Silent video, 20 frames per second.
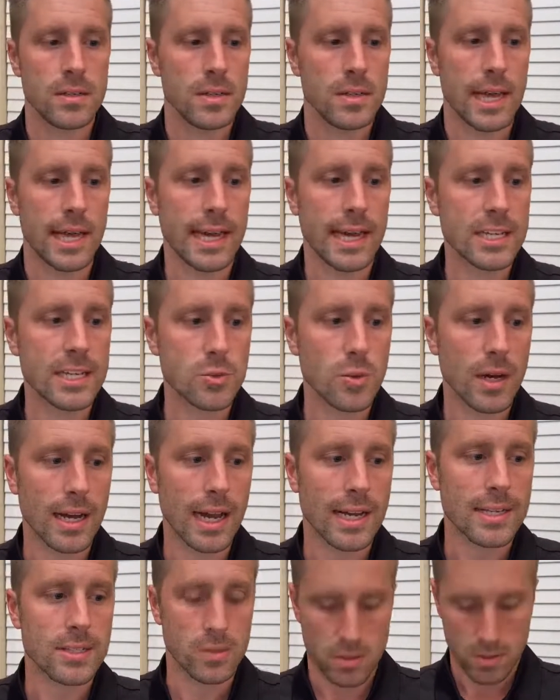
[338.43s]
And guess what,
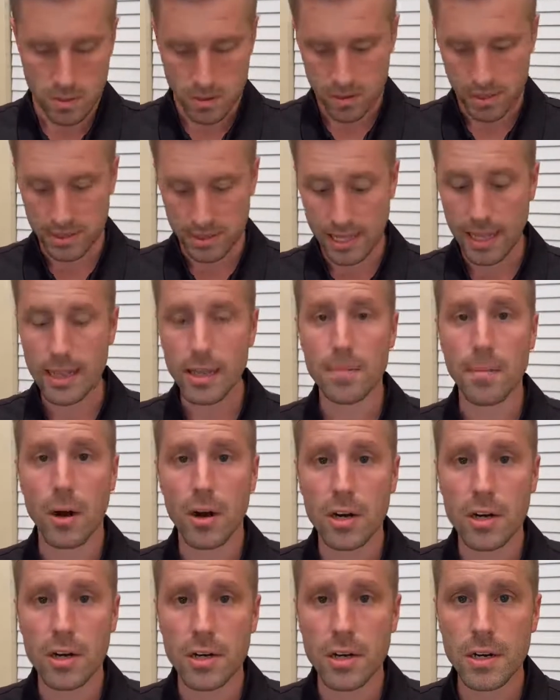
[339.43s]
guys? The
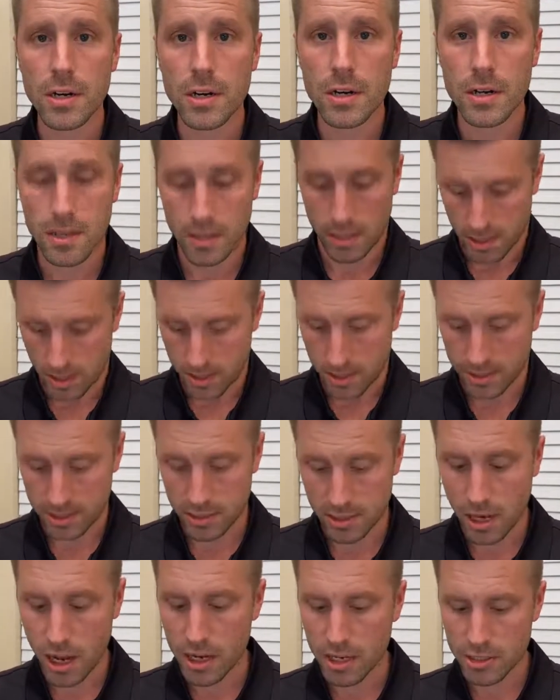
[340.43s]
telemarketer that's
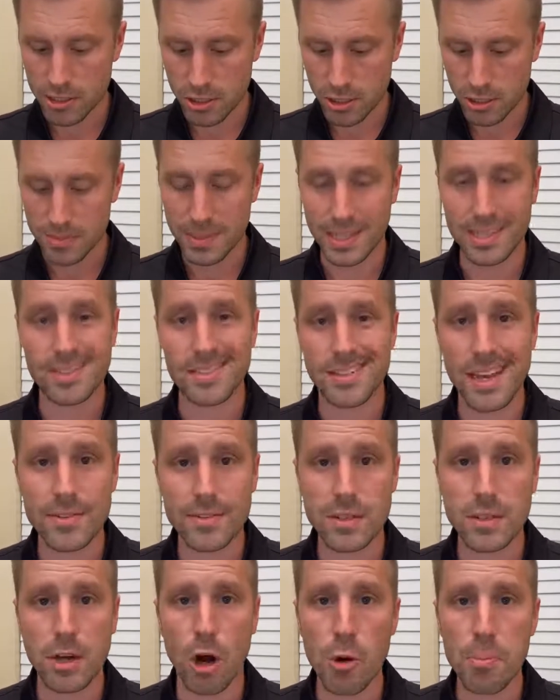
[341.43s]
talking to them, that's
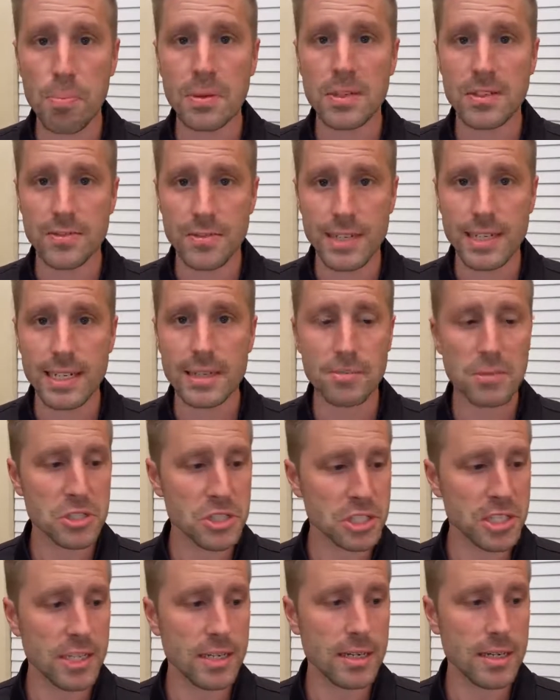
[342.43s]
never opened a vending
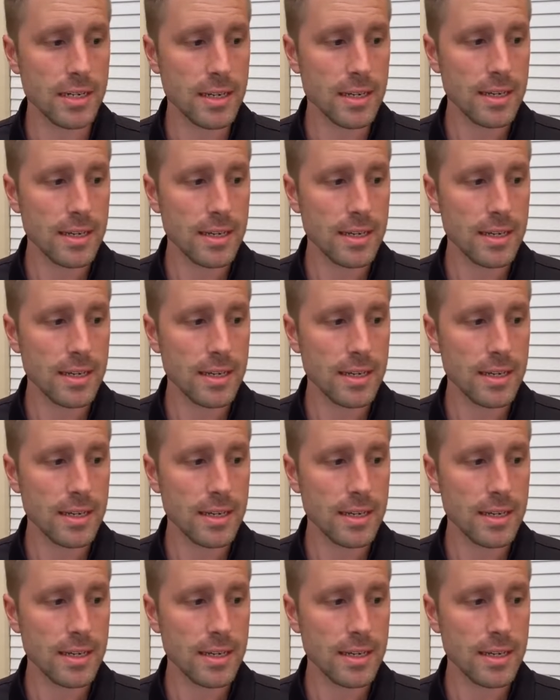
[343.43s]
machine